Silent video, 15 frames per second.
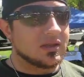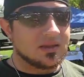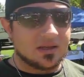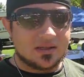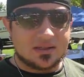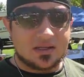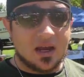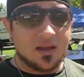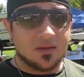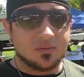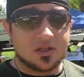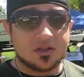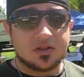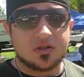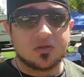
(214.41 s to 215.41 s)
xylem
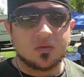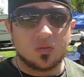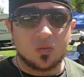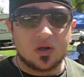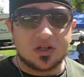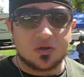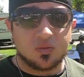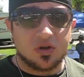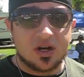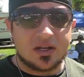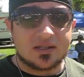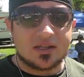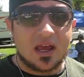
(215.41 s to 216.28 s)
tissue, which brings